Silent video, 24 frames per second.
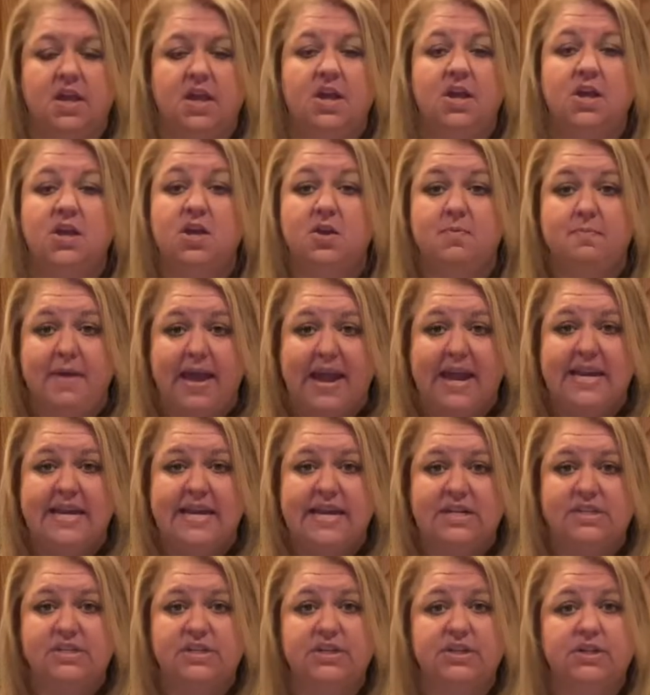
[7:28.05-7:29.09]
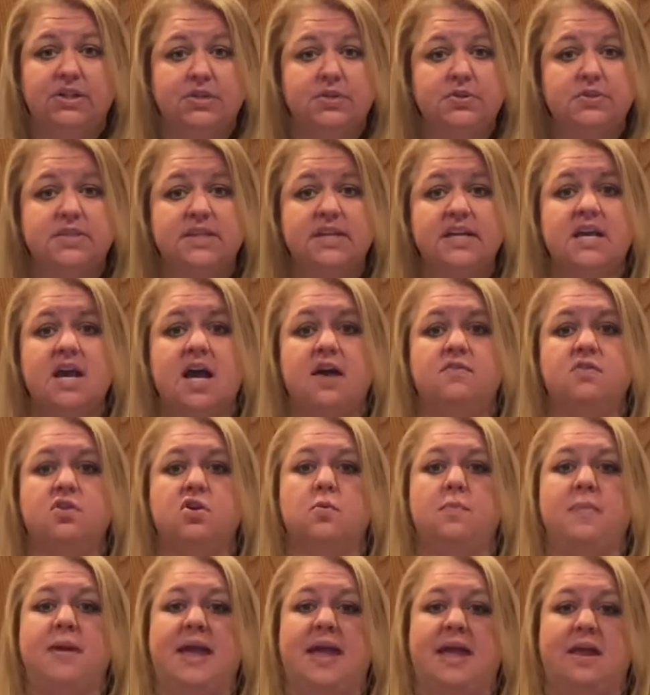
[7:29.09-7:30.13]
You may need to loosely cover your
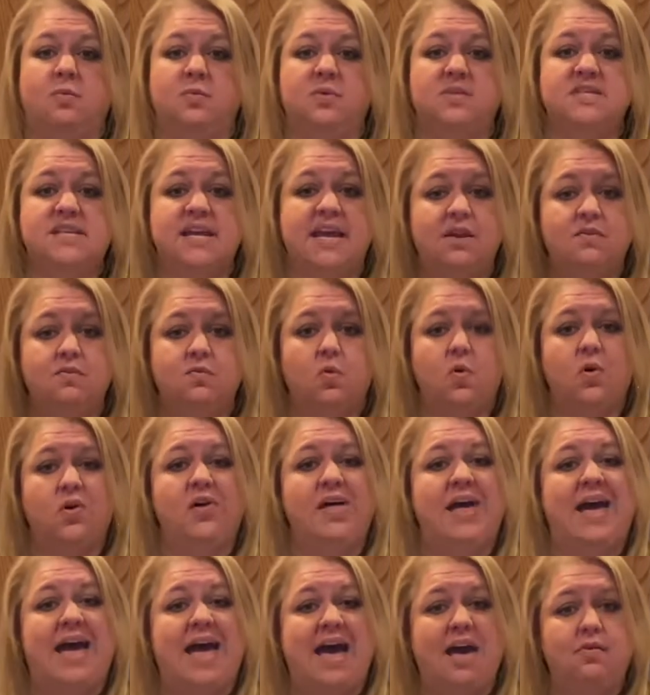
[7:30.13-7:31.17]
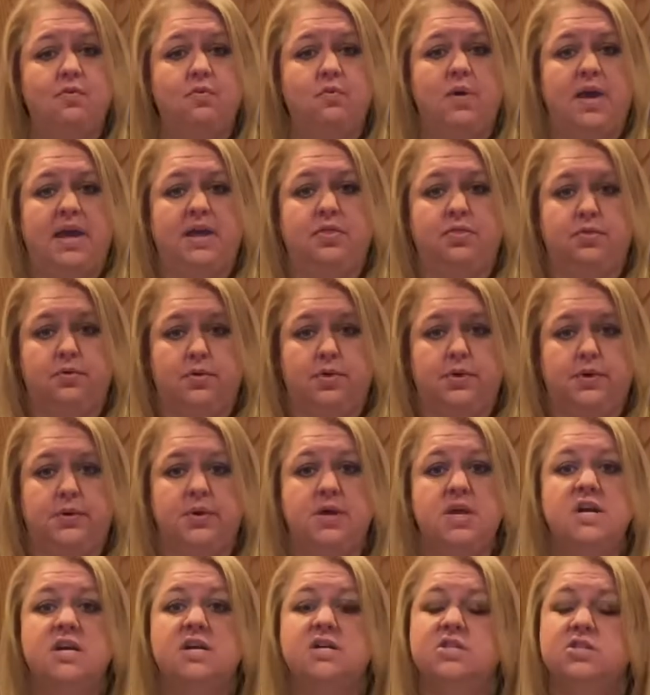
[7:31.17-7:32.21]
pan with tinfoil halfway through
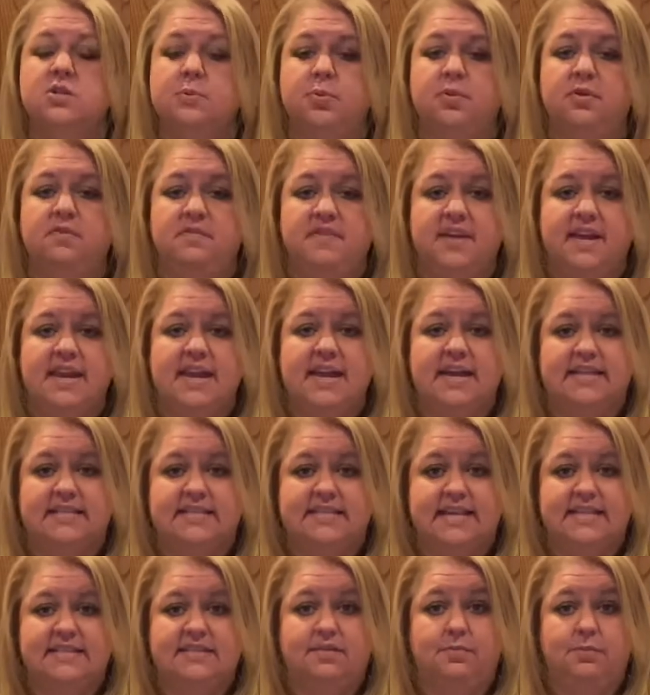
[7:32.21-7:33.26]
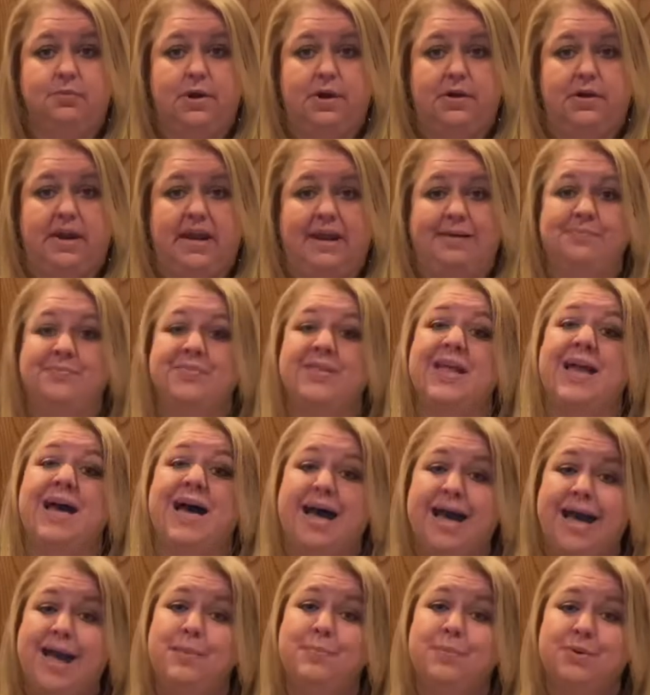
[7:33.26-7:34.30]
to prevent excessive browning.
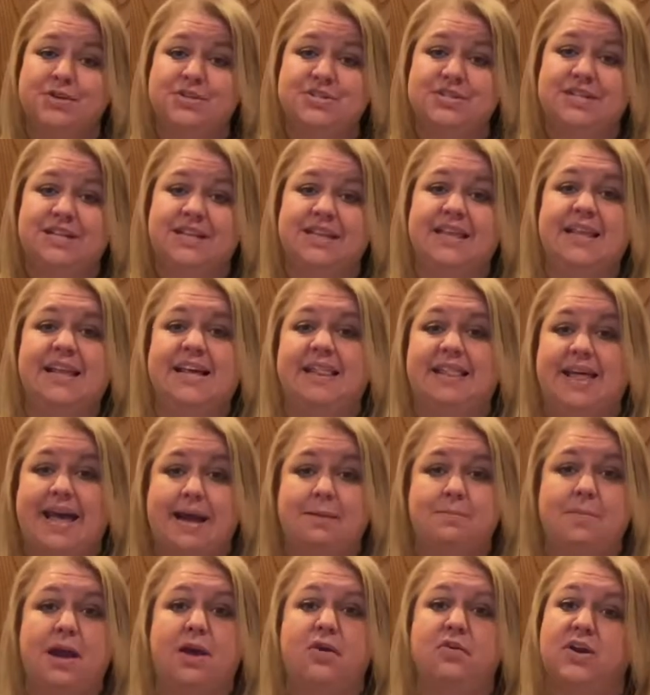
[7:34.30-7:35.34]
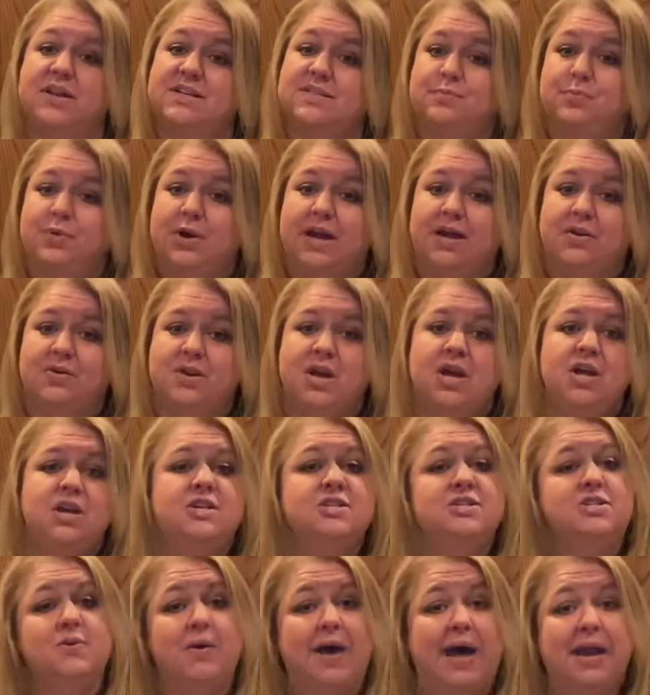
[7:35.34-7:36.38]
I personally like my crust brown,
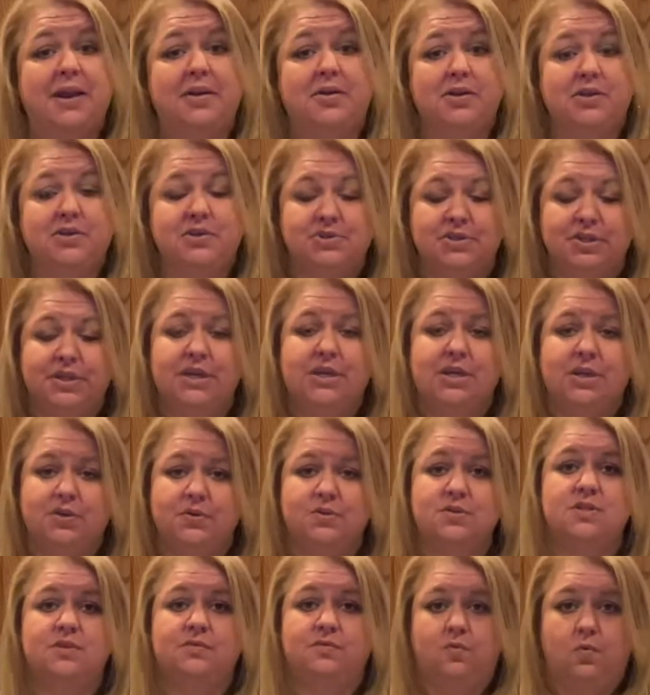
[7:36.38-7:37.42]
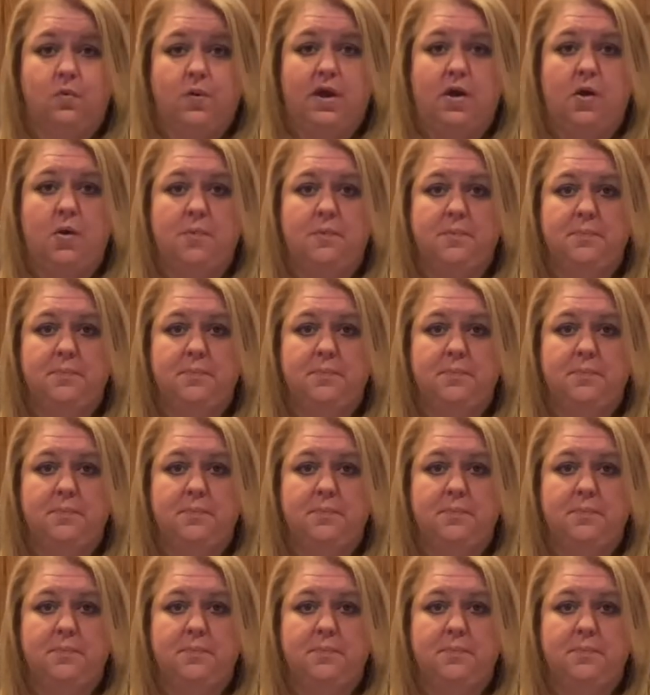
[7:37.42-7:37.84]
so I don't usually use the foil.